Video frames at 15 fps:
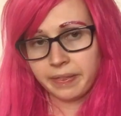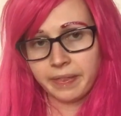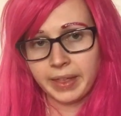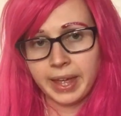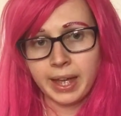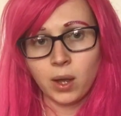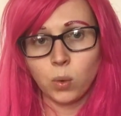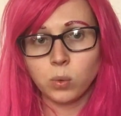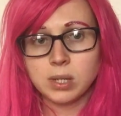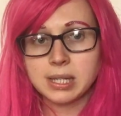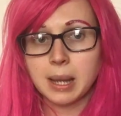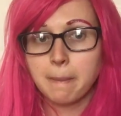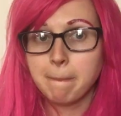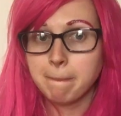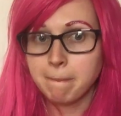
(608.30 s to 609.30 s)
there was
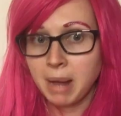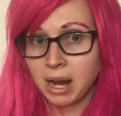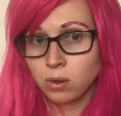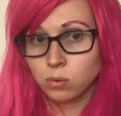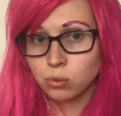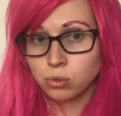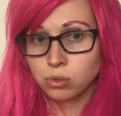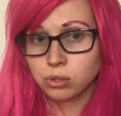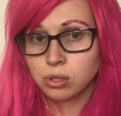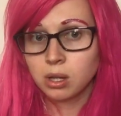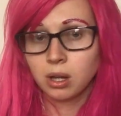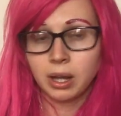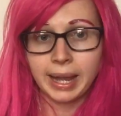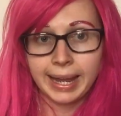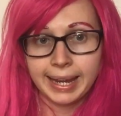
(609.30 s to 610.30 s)
a mouse
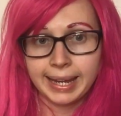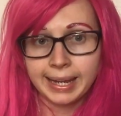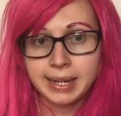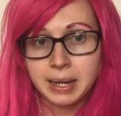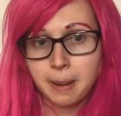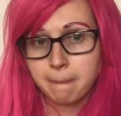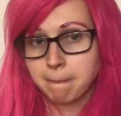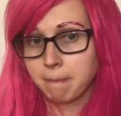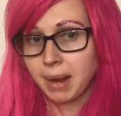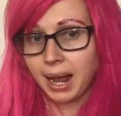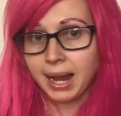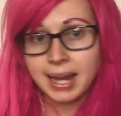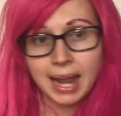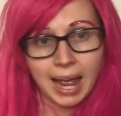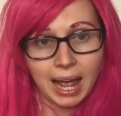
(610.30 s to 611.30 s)
in
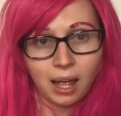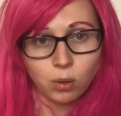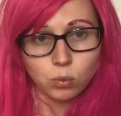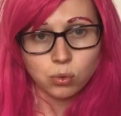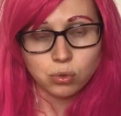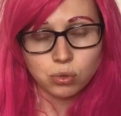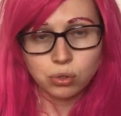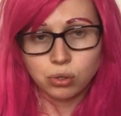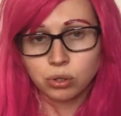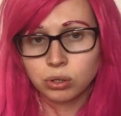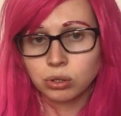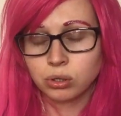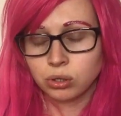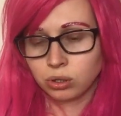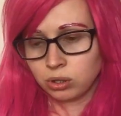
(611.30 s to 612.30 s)
my house.
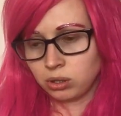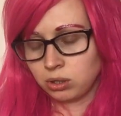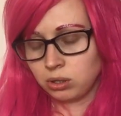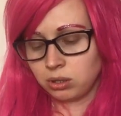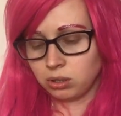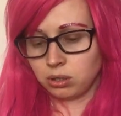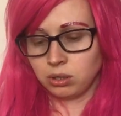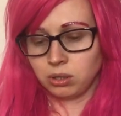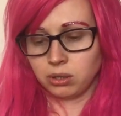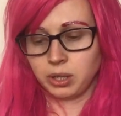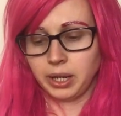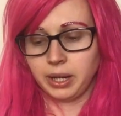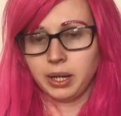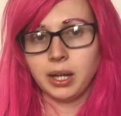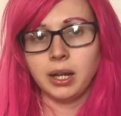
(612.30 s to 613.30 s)

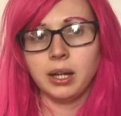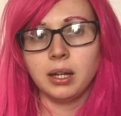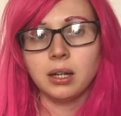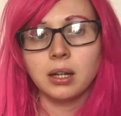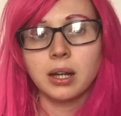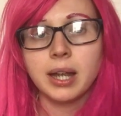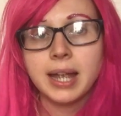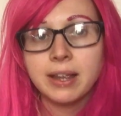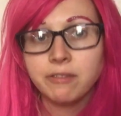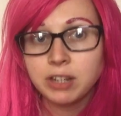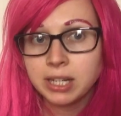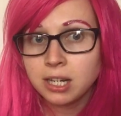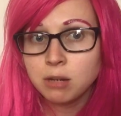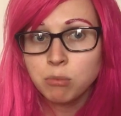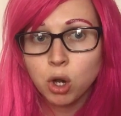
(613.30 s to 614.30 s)
Okay. If you
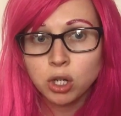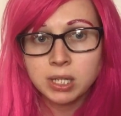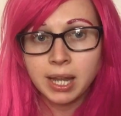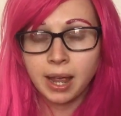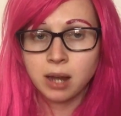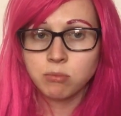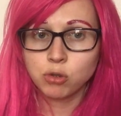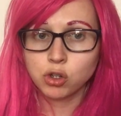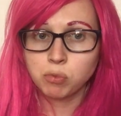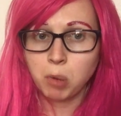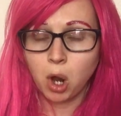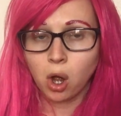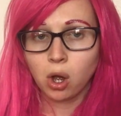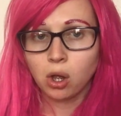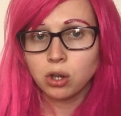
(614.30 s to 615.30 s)
need more time, just
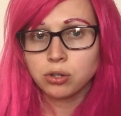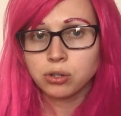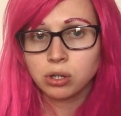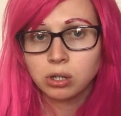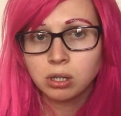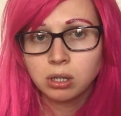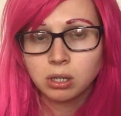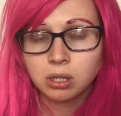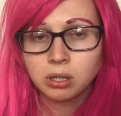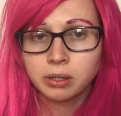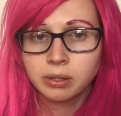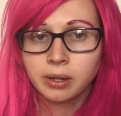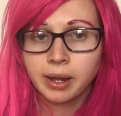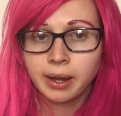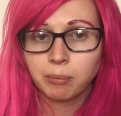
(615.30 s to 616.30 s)
pause.
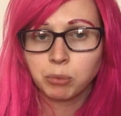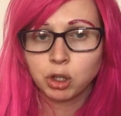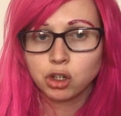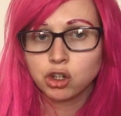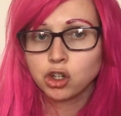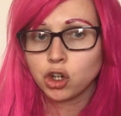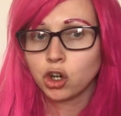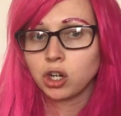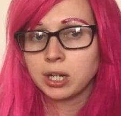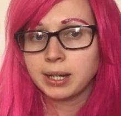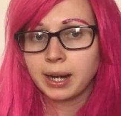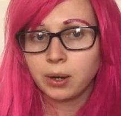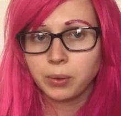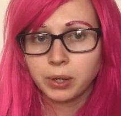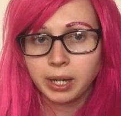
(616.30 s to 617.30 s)
I'm going to show you
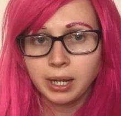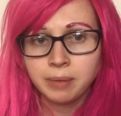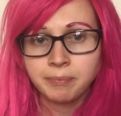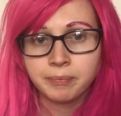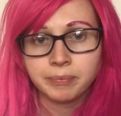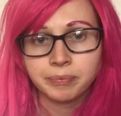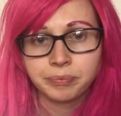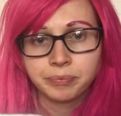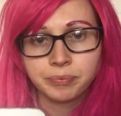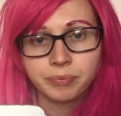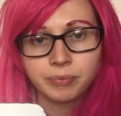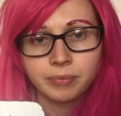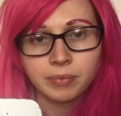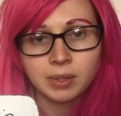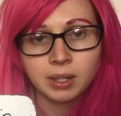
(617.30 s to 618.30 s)
now, okay?
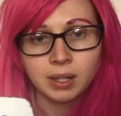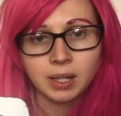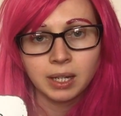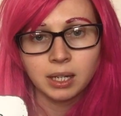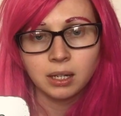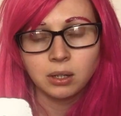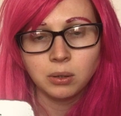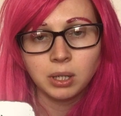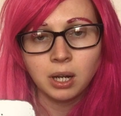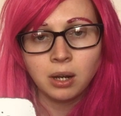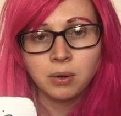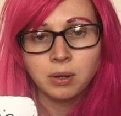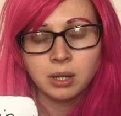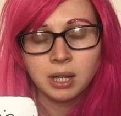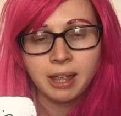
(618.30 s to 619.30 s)
Here we go.
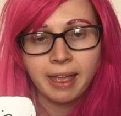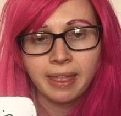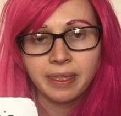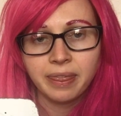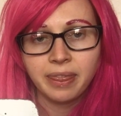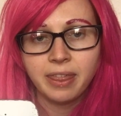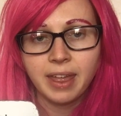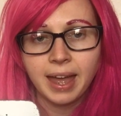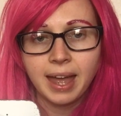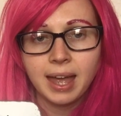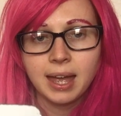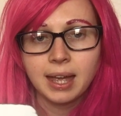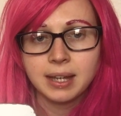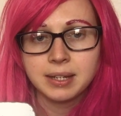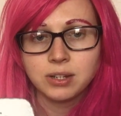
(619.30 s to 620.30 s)

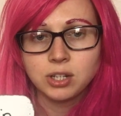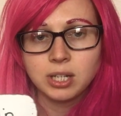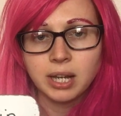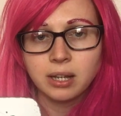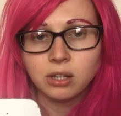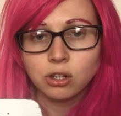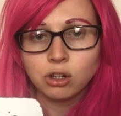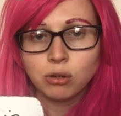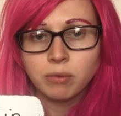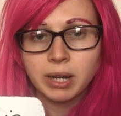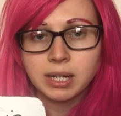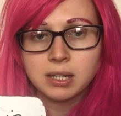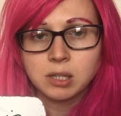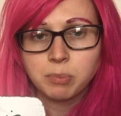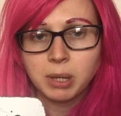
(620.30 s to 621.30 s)
There. Did you get the
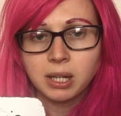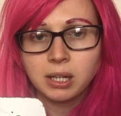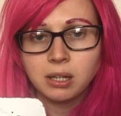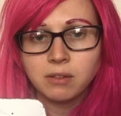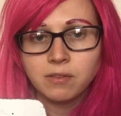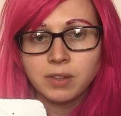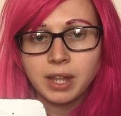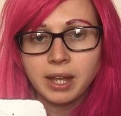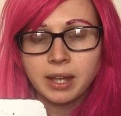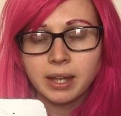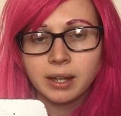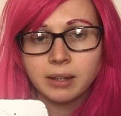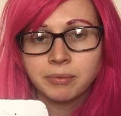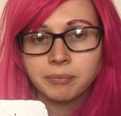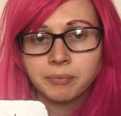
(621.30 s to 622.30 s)
correct spelling of there?